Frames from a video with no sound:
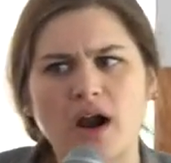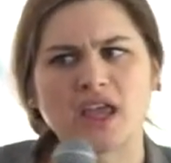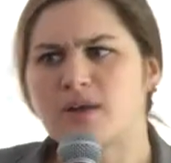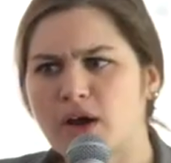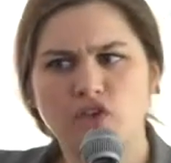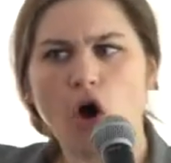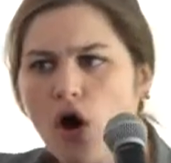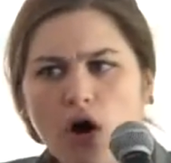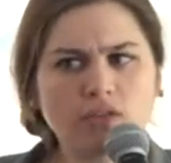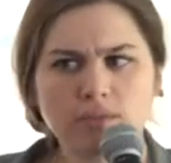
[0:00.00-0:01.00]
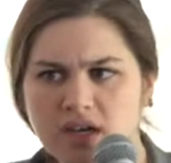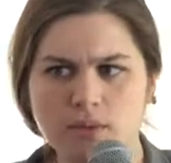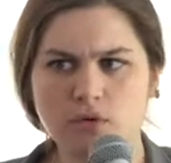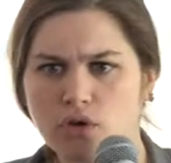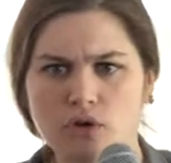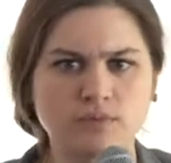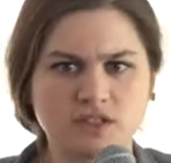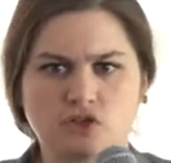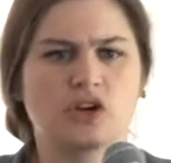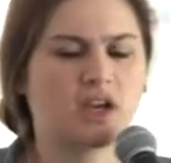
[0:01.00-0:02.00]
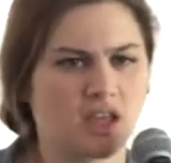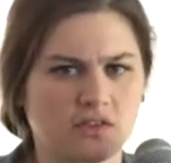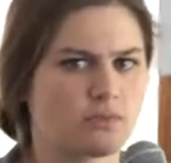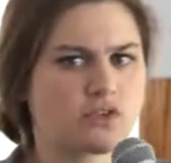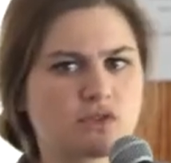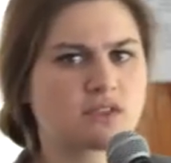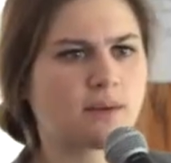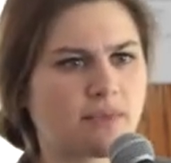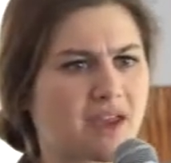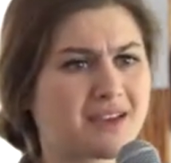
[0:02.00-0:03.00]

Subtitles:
I emailed all the meetup groups to try to get them to do something.